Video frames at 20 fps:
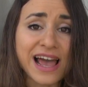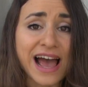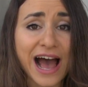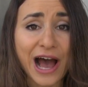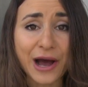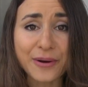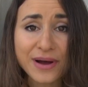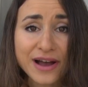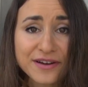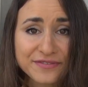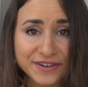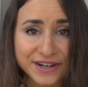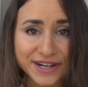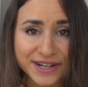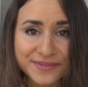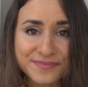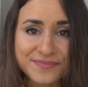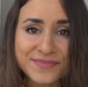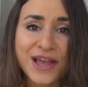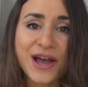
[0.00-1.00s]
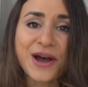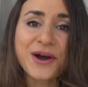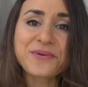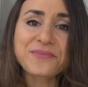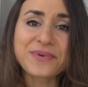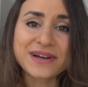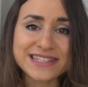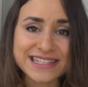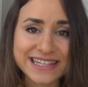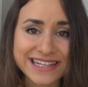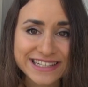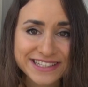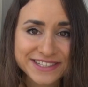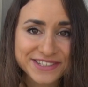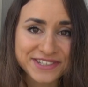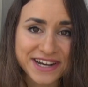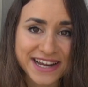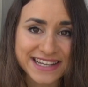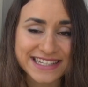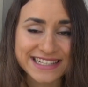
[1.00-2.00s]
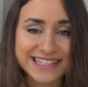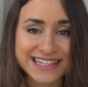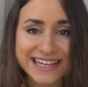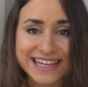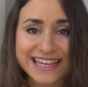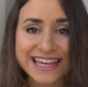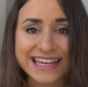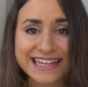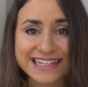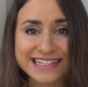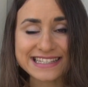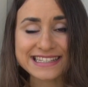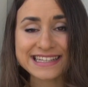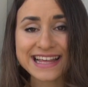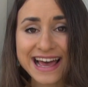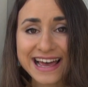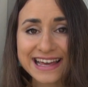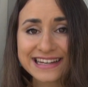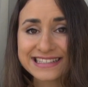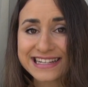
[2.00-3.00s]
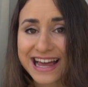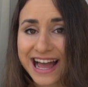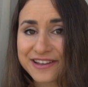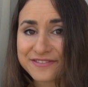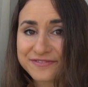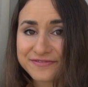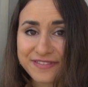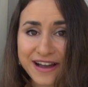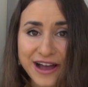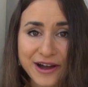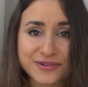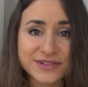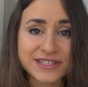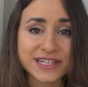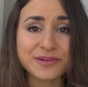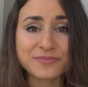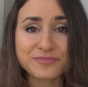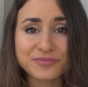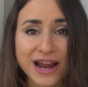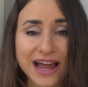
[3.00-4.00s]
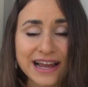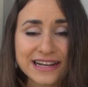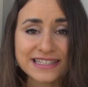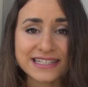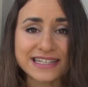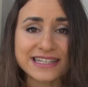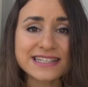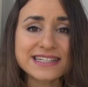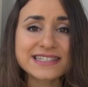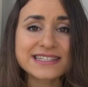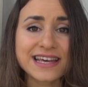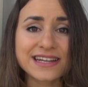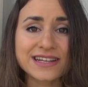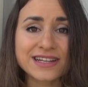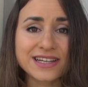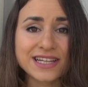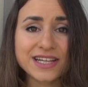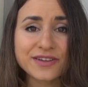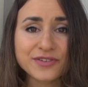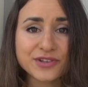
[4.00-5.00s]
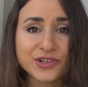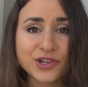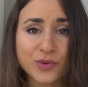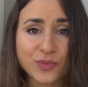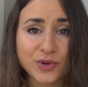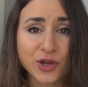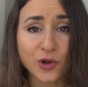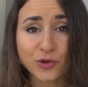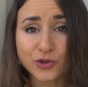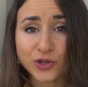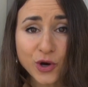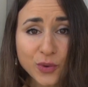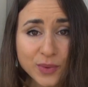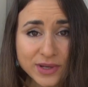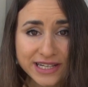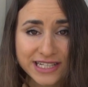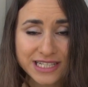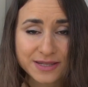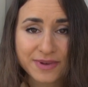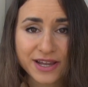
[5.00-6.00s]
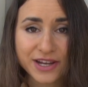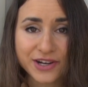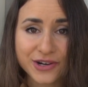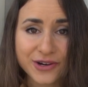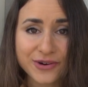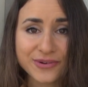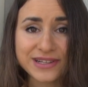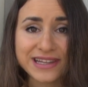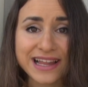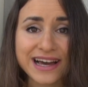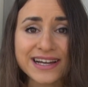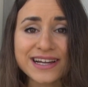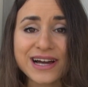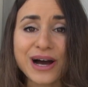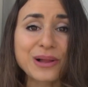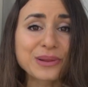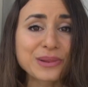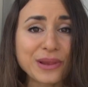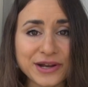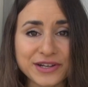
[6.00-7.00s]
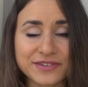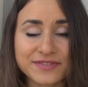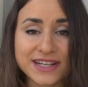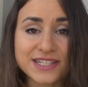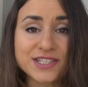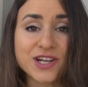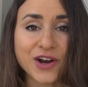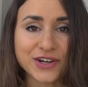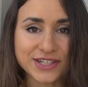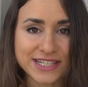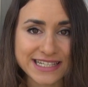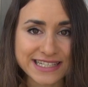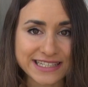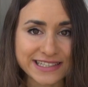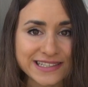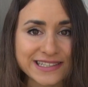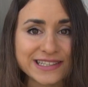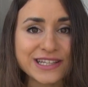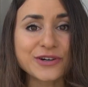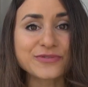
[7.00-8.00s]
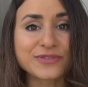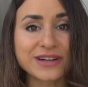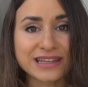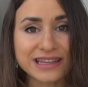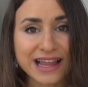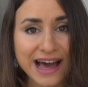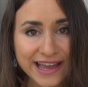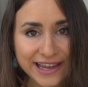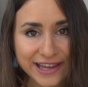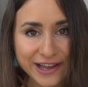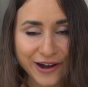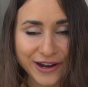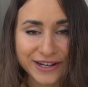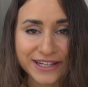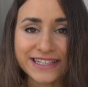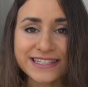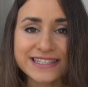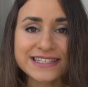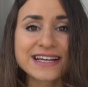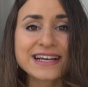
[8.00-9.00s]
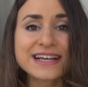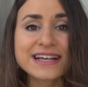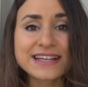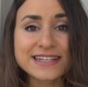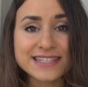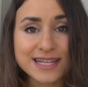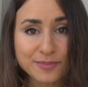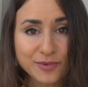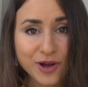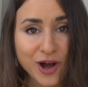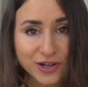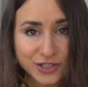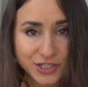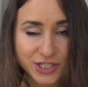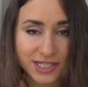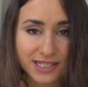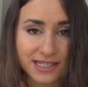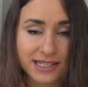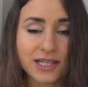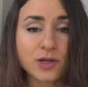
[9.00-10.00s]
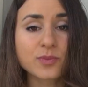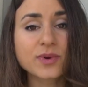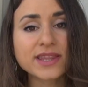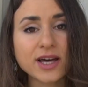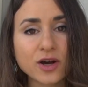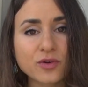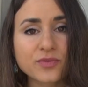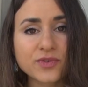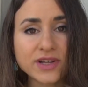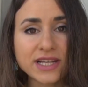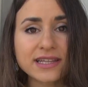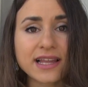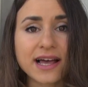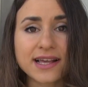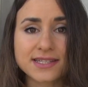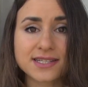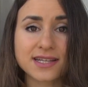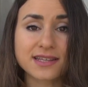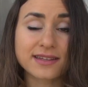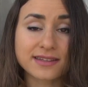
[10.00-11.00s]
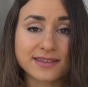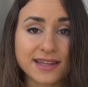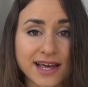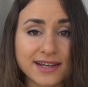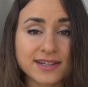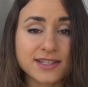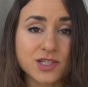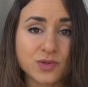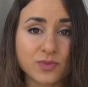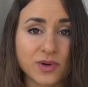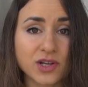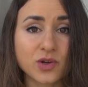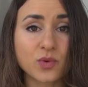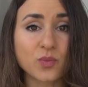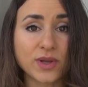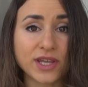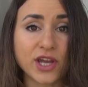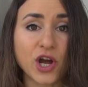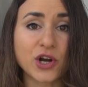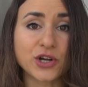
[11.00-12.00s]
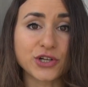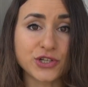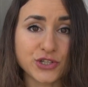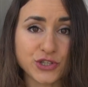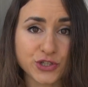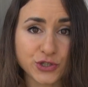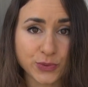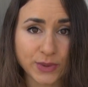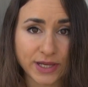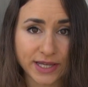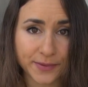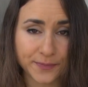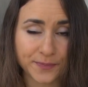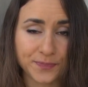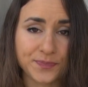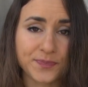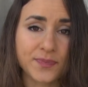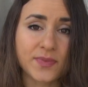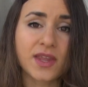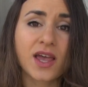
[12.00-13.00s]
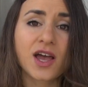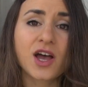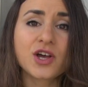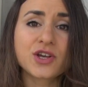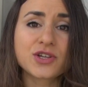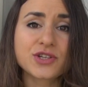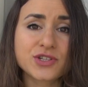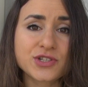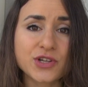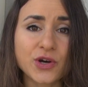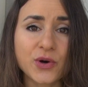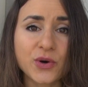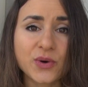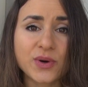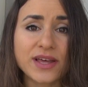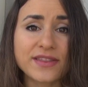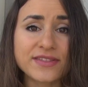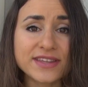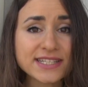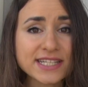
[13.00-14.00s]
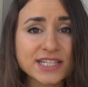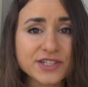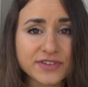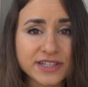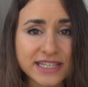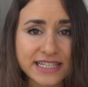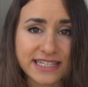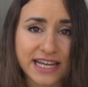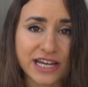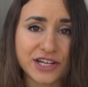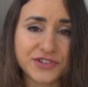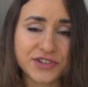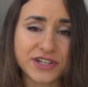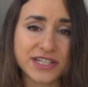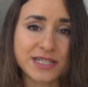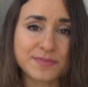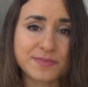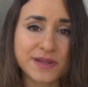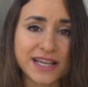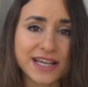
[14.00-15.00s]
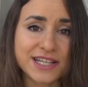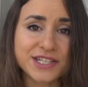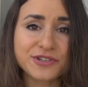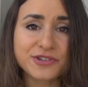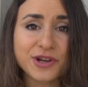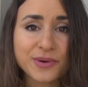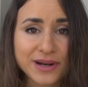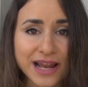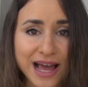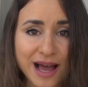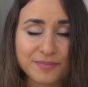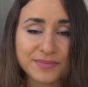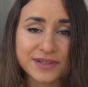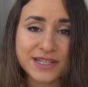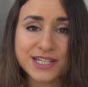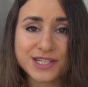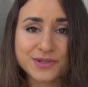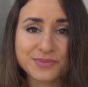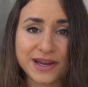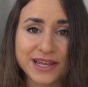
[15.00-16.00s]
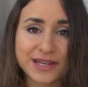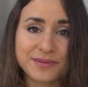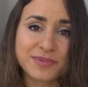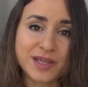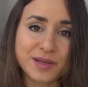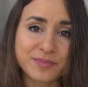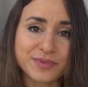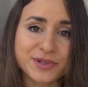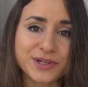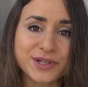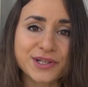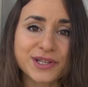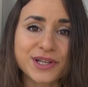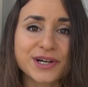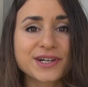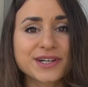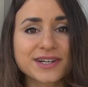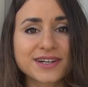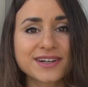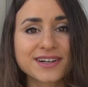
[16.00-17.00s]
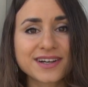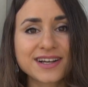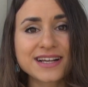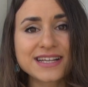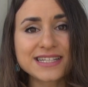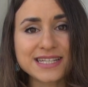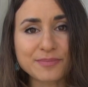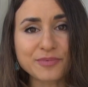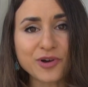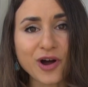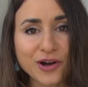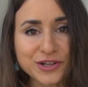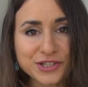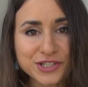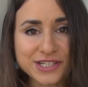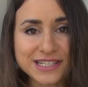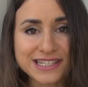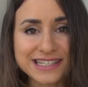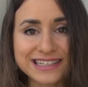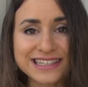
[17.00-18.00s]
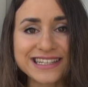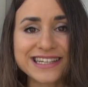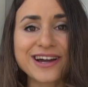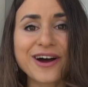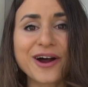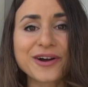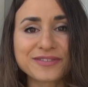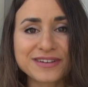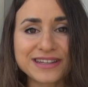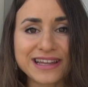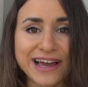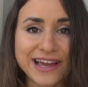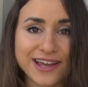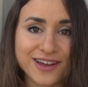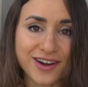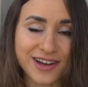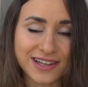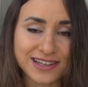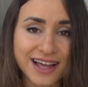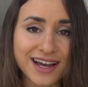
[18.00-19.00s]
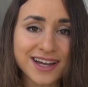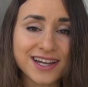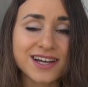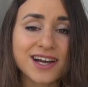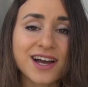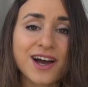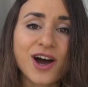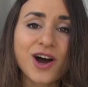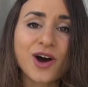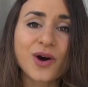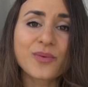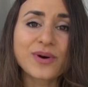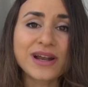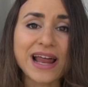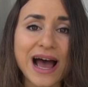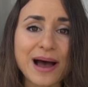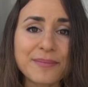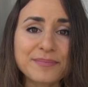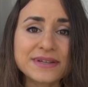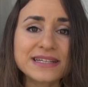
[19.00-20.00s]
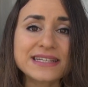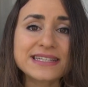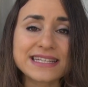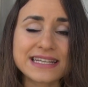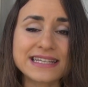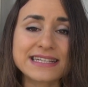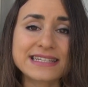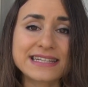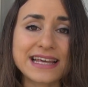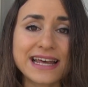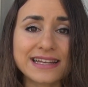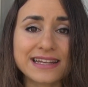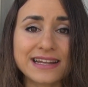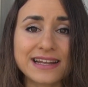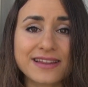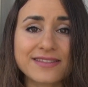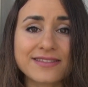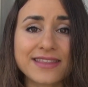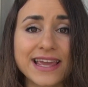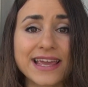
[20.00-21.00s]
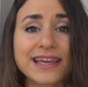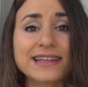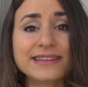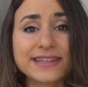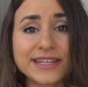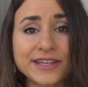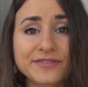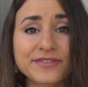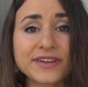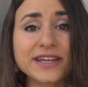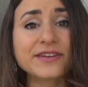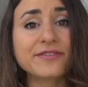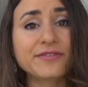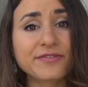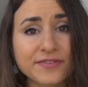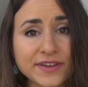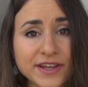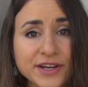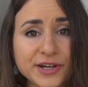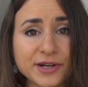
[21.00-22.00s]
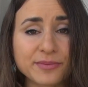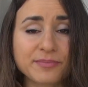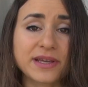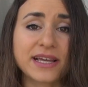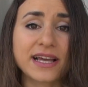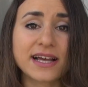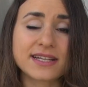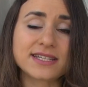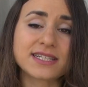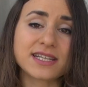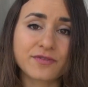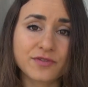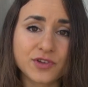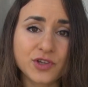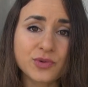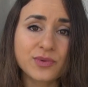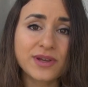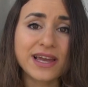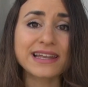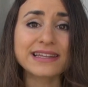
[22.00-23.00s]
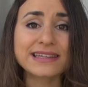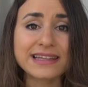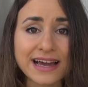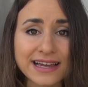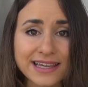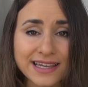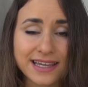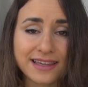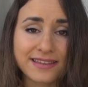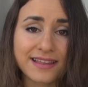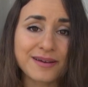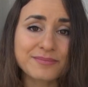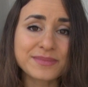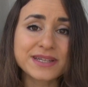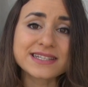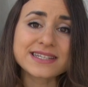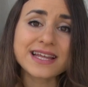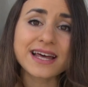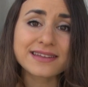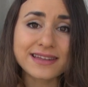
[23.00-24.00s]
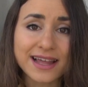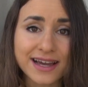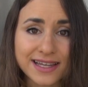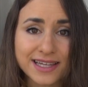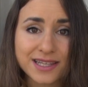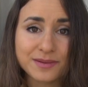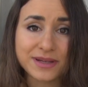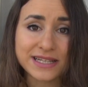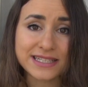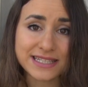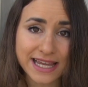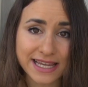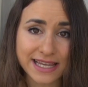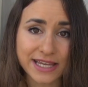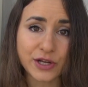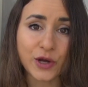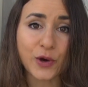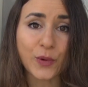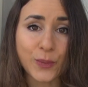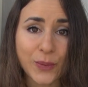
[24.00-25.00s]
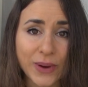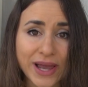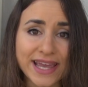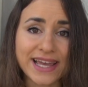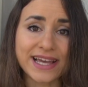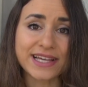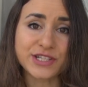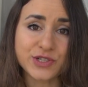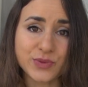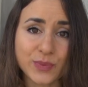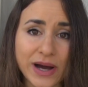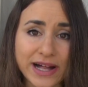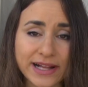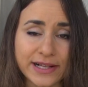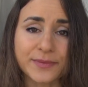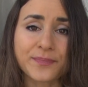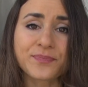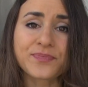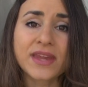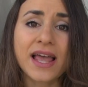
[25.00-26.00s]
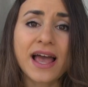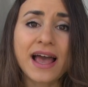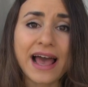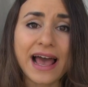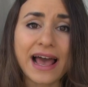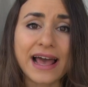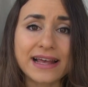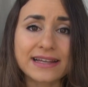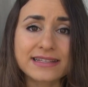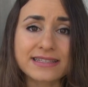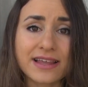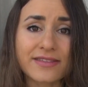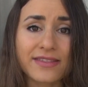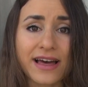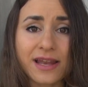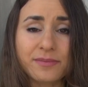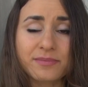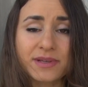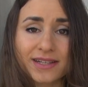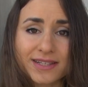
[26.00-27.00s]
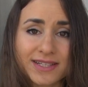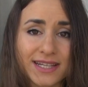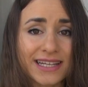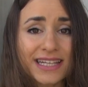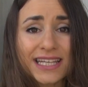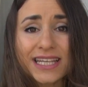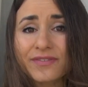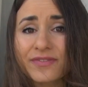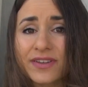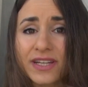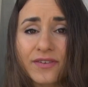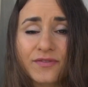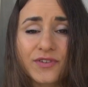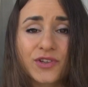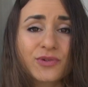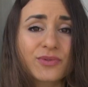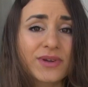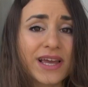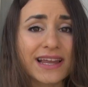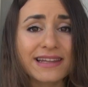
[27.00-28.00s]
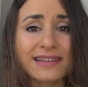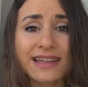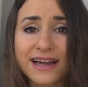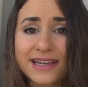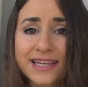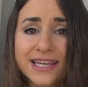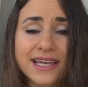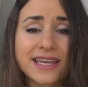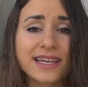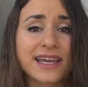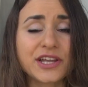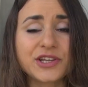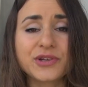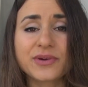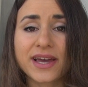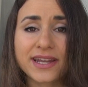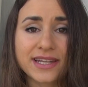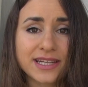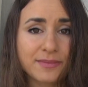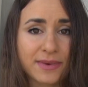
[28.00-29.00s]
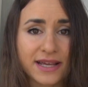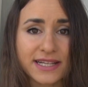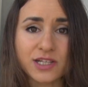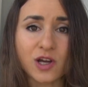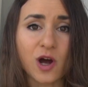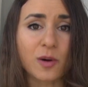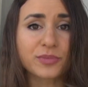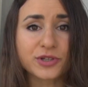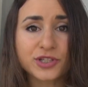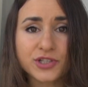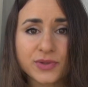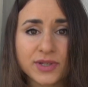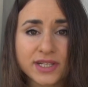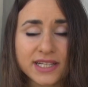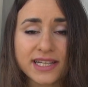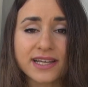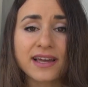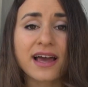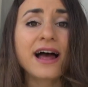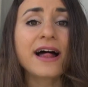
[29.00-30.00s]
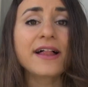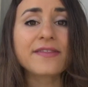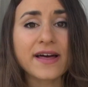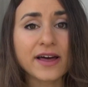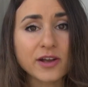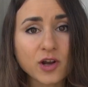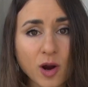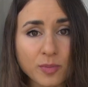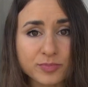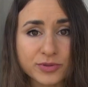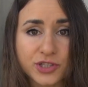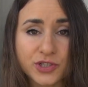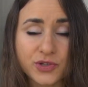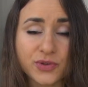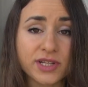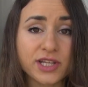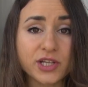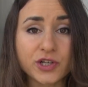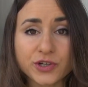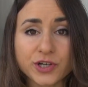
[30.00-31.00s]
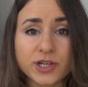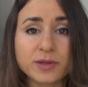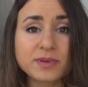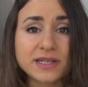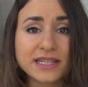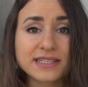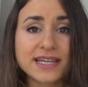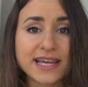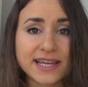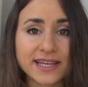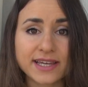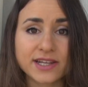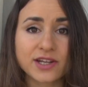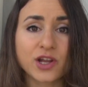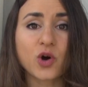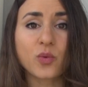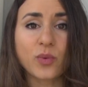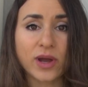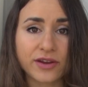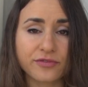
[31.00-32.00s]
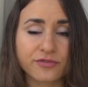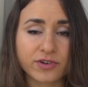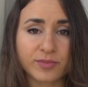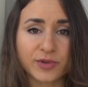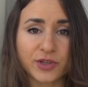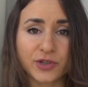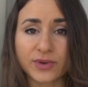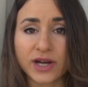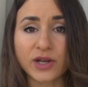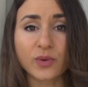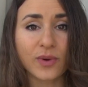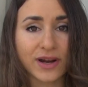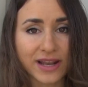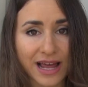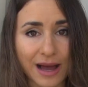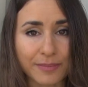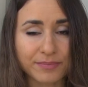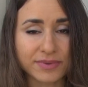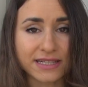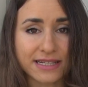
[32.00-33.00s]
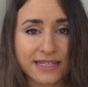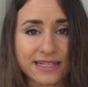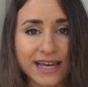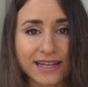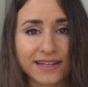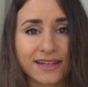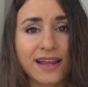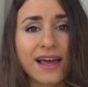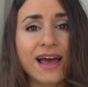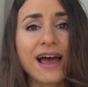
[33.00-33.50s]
However, what's interesting is that I've found in practice that even though we all know we need to make our own luck, a lot of us are still relying on it subconsciously without realizing that that is what we are doing. So this is really dangerous, because you know what happens when people subconsciously are relying on luck? What happens is that they live in fear, because if you get lucky, that means that luck can be taken away as well. And that means that even if you get lucky and you get an amazing opportunity, that opportunity could be taken away from you. And what happens then?